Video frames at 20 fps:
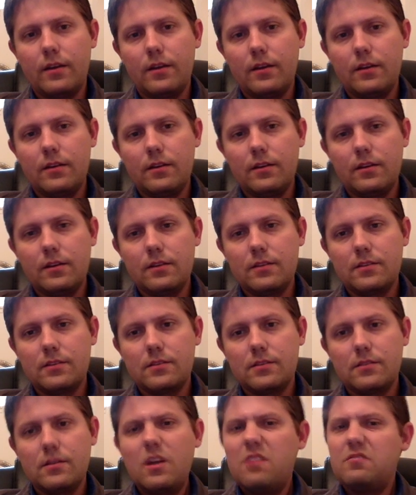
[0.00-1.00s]

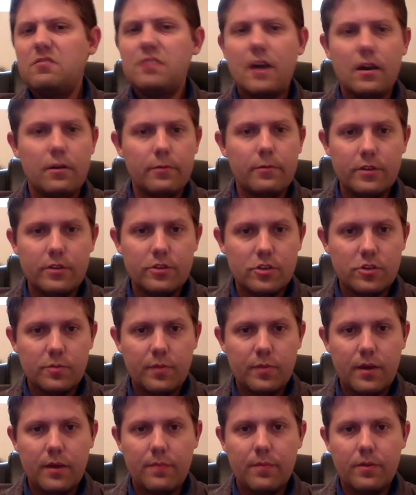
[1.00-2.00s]
it's not a research
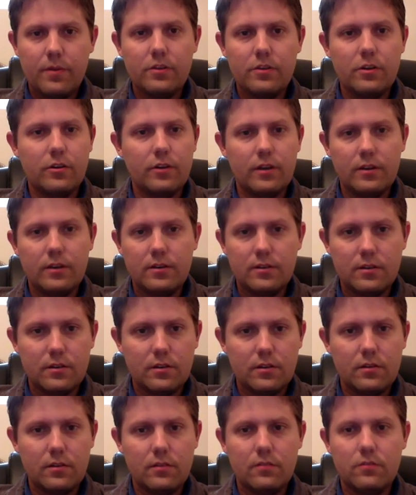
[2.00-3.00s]
paper. You don't need
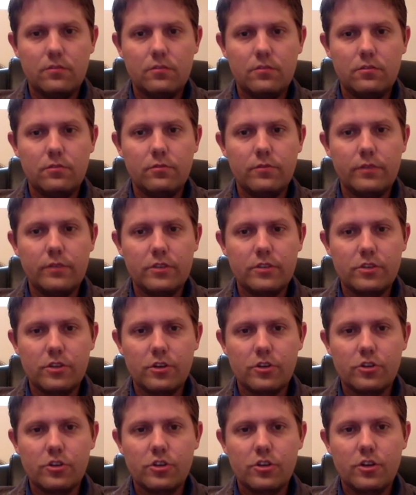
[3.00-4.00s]
to do
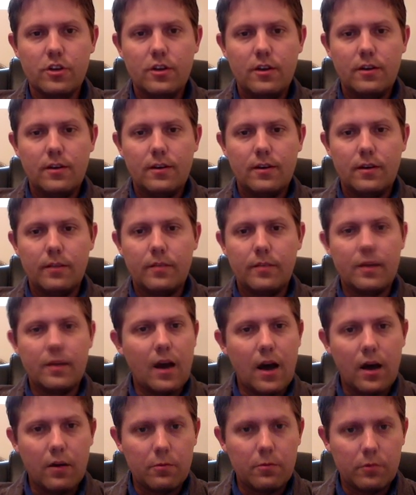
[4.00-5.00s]
research
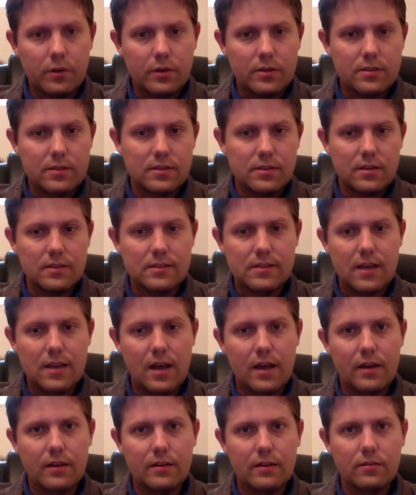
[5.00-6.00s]
beyond what is
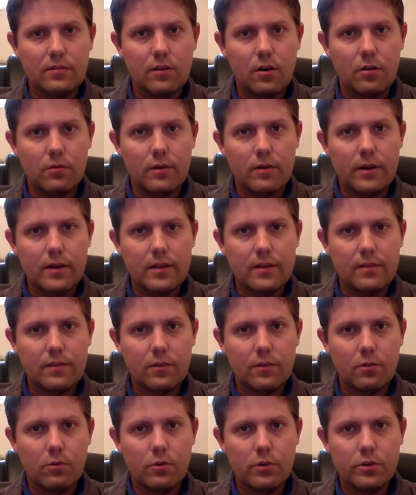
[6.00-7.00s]
assigned already in the
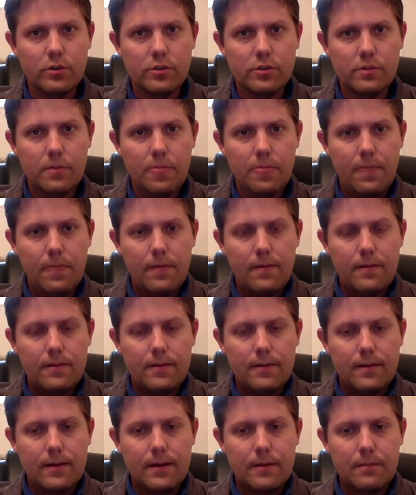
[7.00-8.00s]
course,
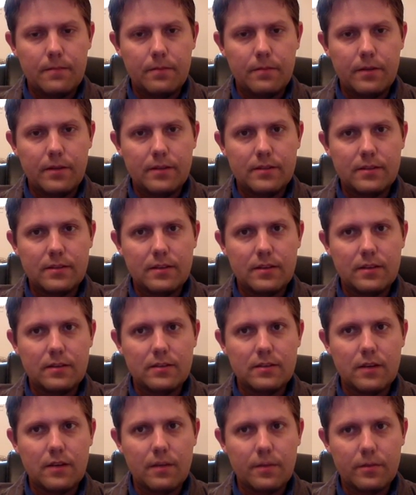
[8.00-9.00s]
but it is
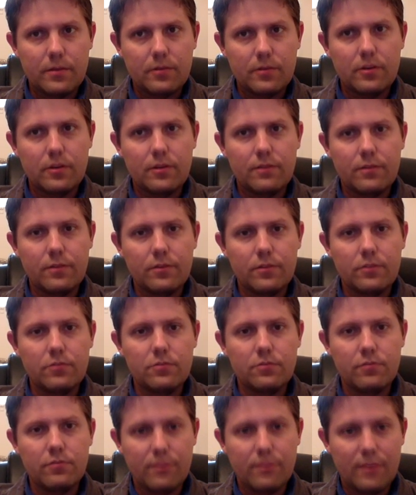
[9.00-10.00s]
an opportunity for you
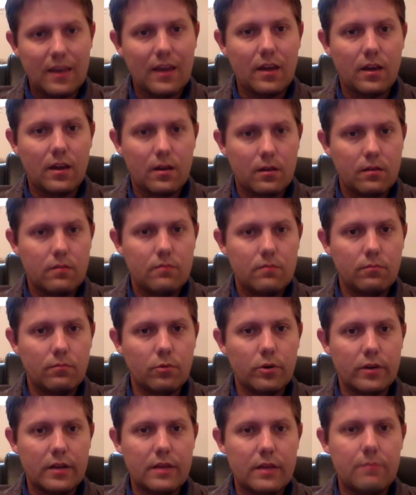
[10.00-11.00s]
to think
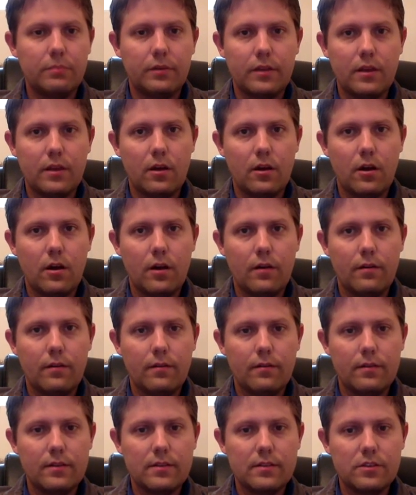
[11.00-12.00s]
more deeply on
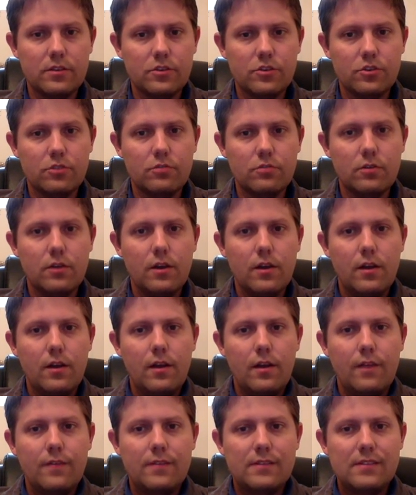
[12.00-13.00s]
this issue.
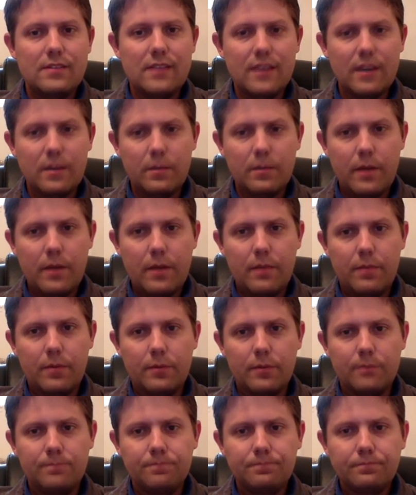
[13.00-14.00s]
The second
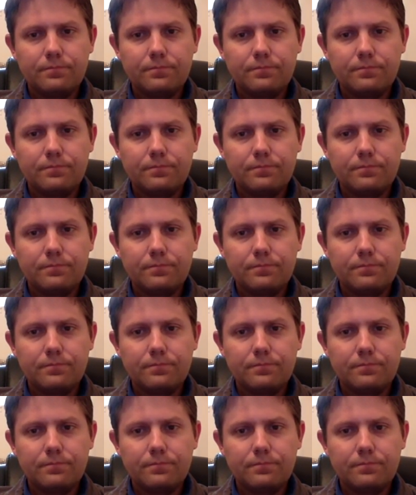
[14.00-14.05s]
paper